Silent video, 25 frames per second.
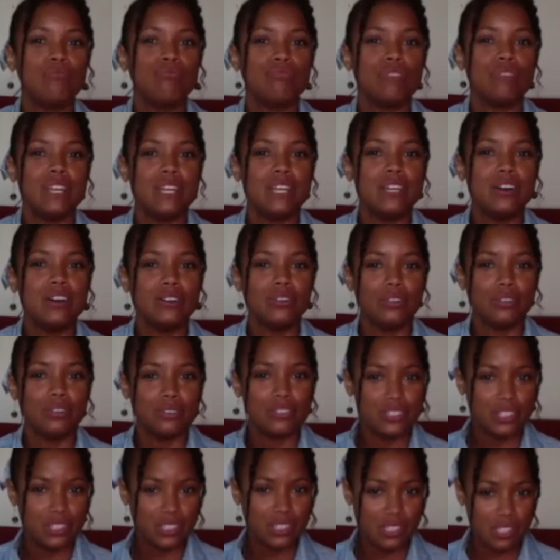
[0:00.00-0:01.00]
regal,
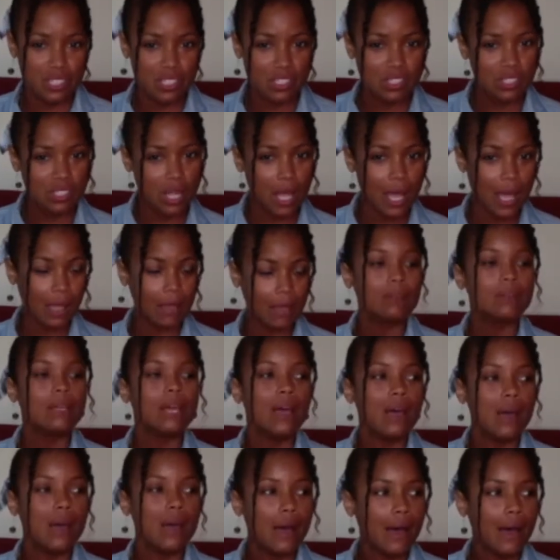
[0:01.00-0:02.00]
just this like,
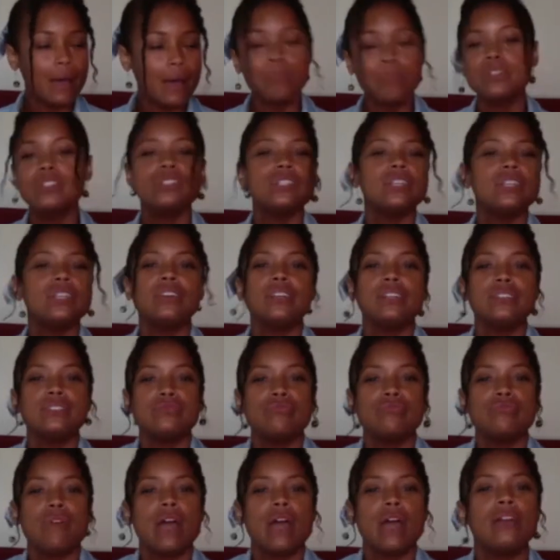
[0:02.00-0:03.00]
I'm a serious
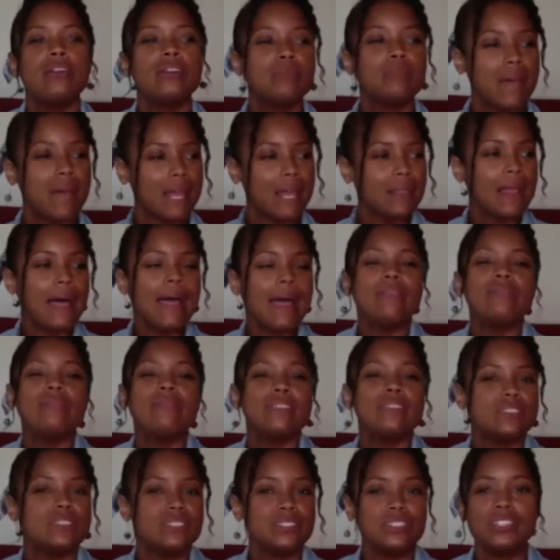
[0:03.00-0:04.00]
writer and my life
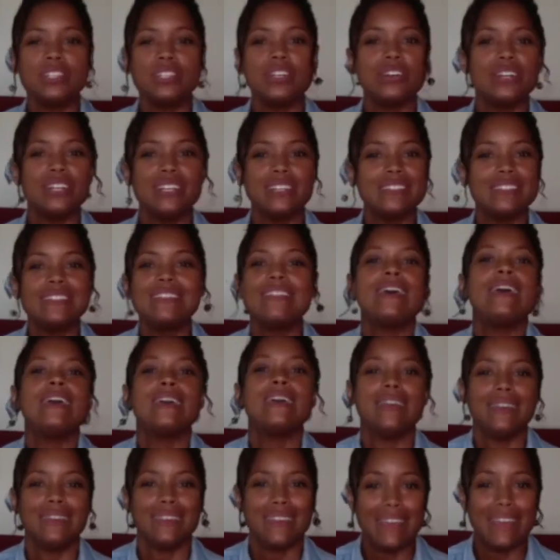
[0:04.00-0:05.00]
is a serious thing.
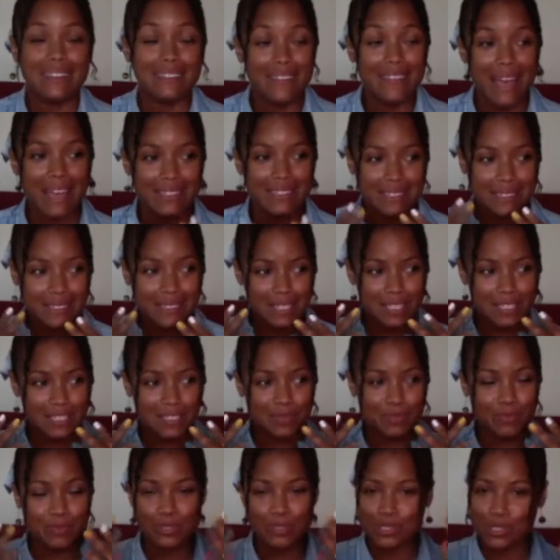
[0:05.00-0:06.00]
And that's this
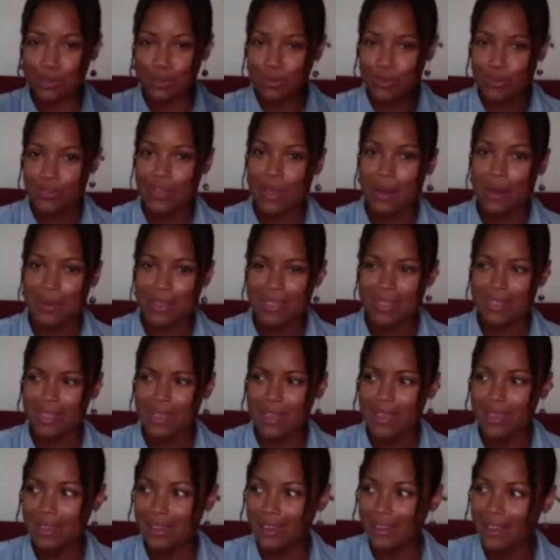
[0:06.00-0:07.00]
persona that we
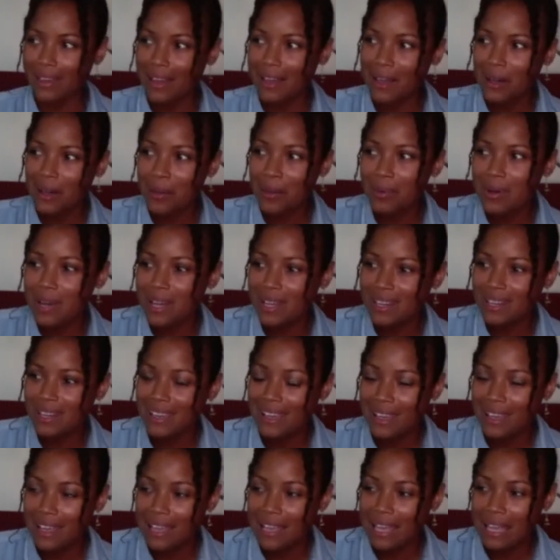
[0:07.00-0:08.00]
think. But
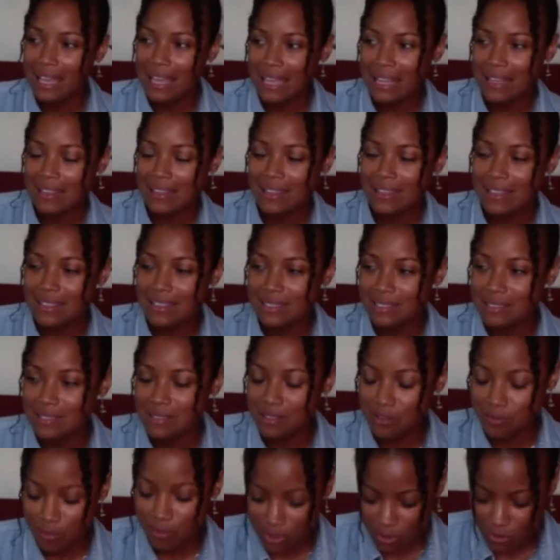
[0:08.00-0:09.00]
in this,
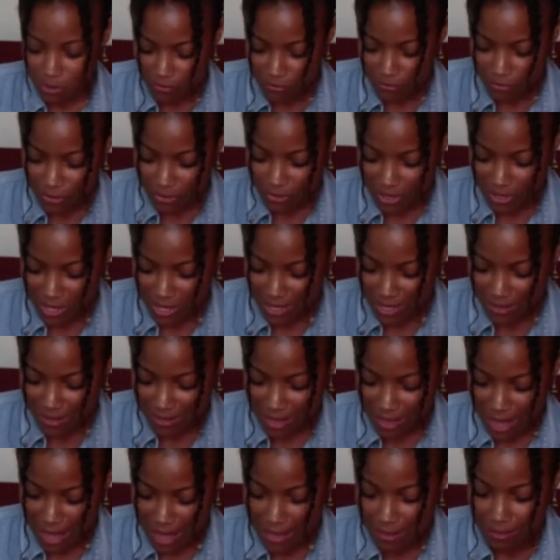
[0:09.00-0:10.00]
the beautiful thing
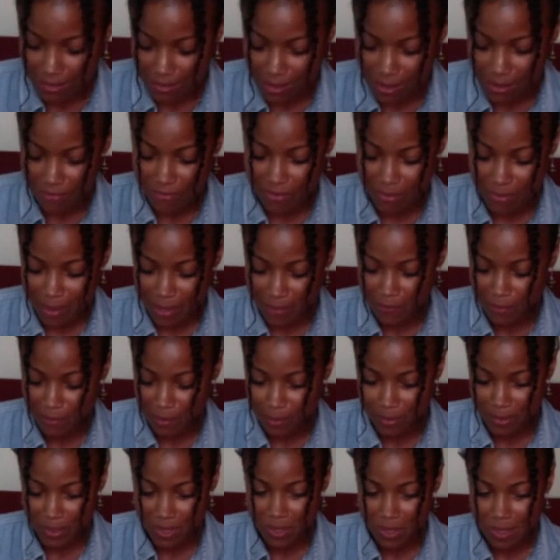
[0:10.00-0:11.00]
that I love about the
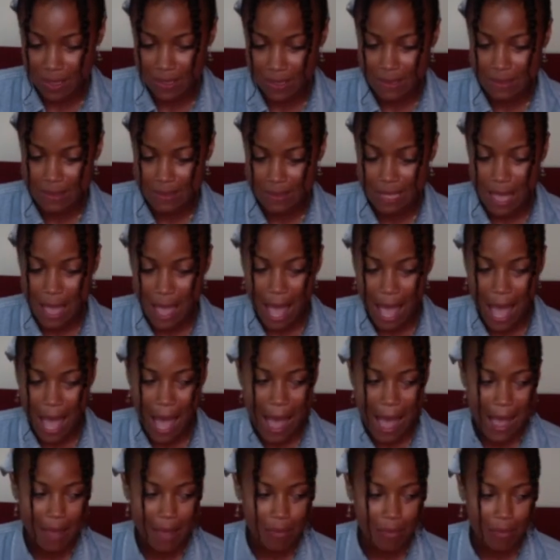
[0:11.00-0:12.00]
book is
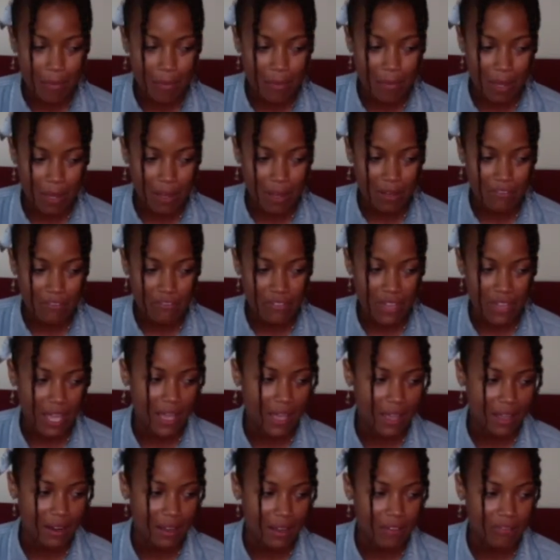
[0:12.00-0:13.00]
I'm a
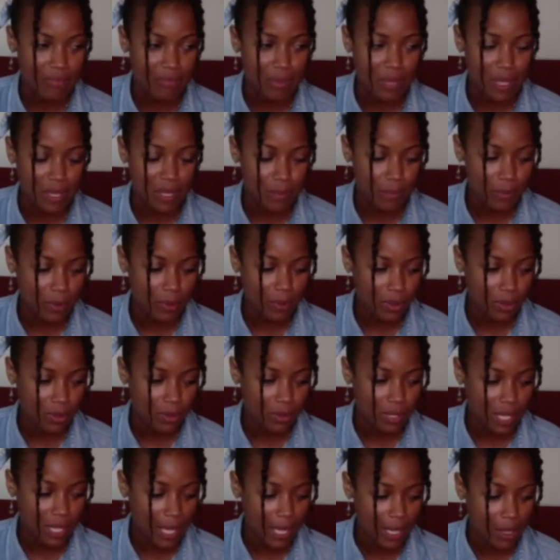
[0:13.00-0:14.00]
fan of
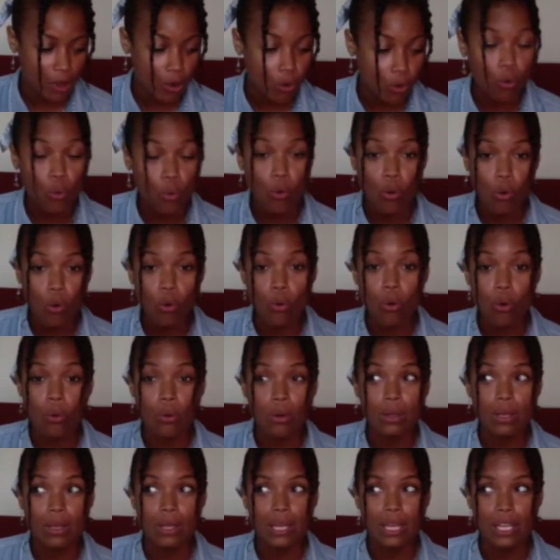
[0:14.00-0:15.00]
people like, or
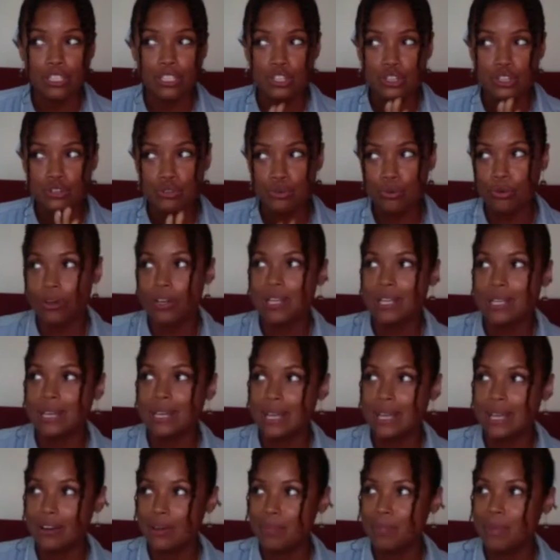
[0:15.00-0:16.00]

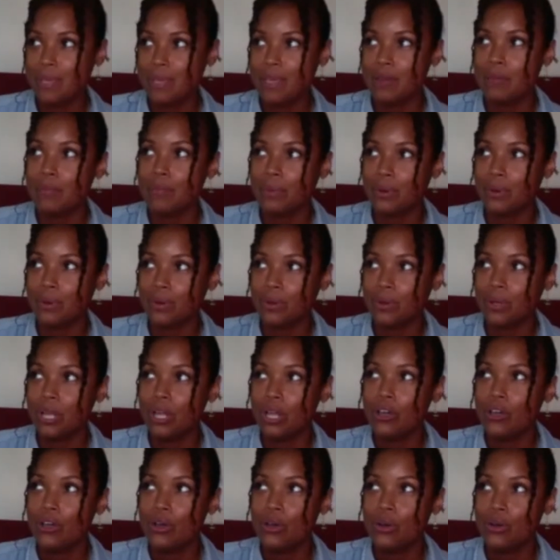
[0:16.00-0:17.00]
extraordinary people
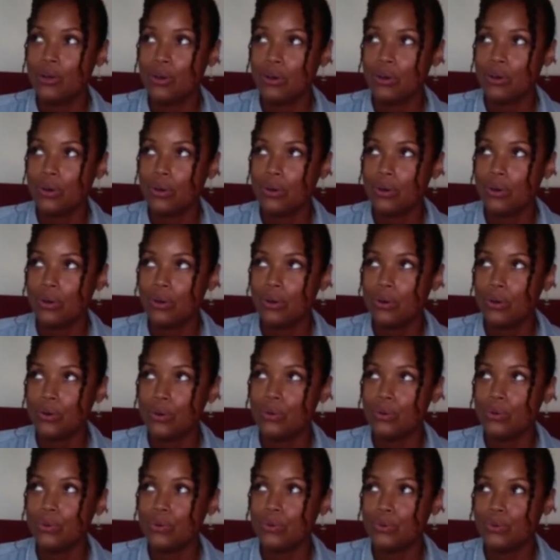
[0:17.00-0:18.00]

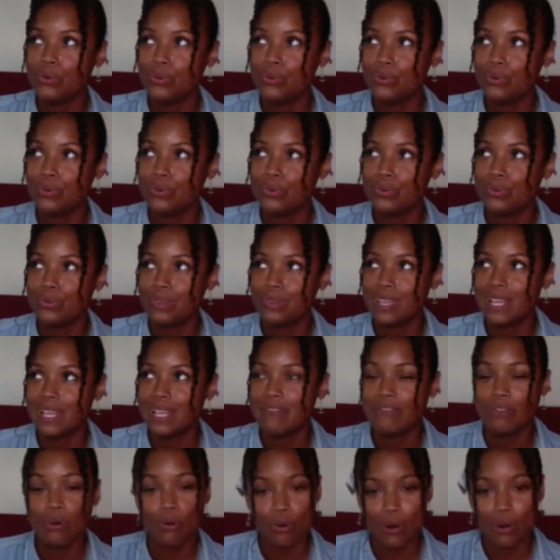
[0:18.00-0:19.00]
who live
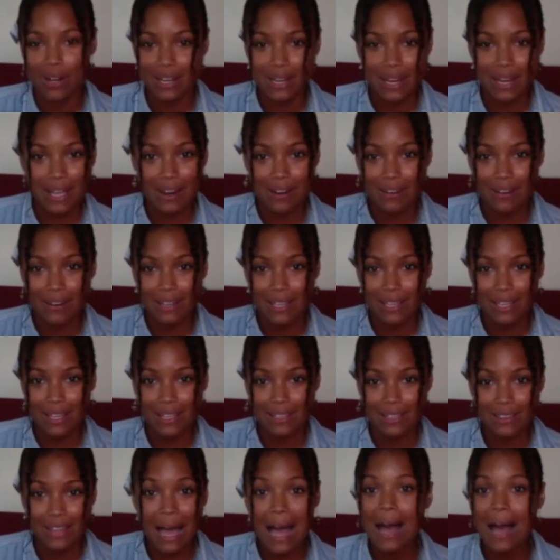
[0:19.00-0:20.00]

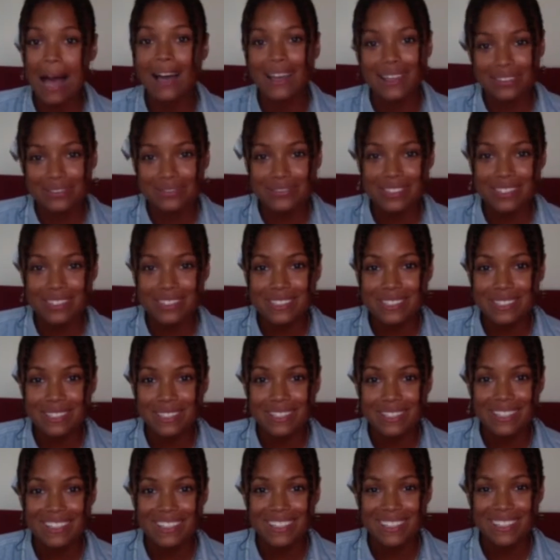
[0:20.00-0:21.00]
ordinary lives.
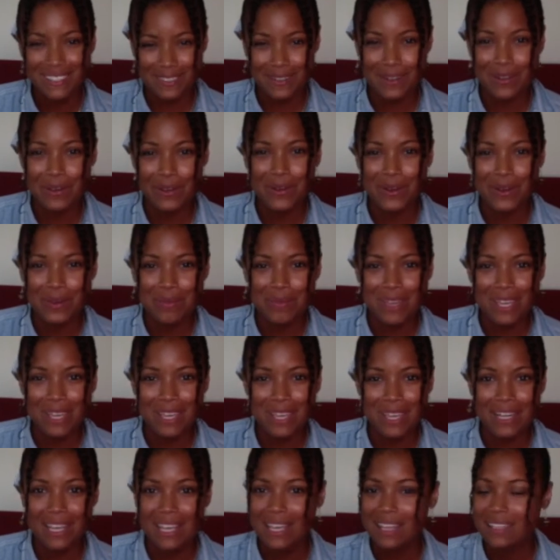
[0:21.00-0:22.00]
You know what I
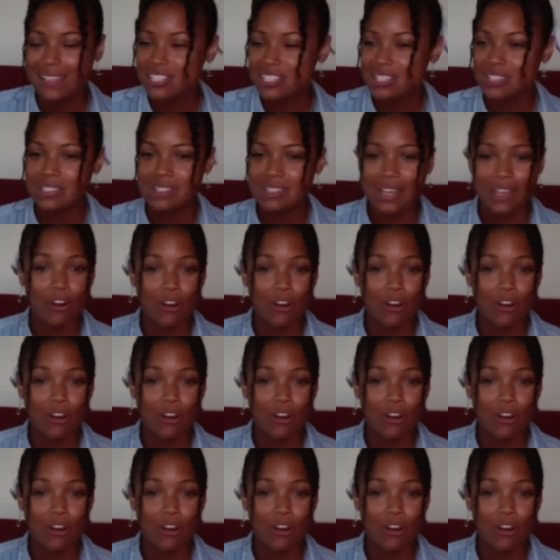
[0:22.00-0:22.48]
mean? Just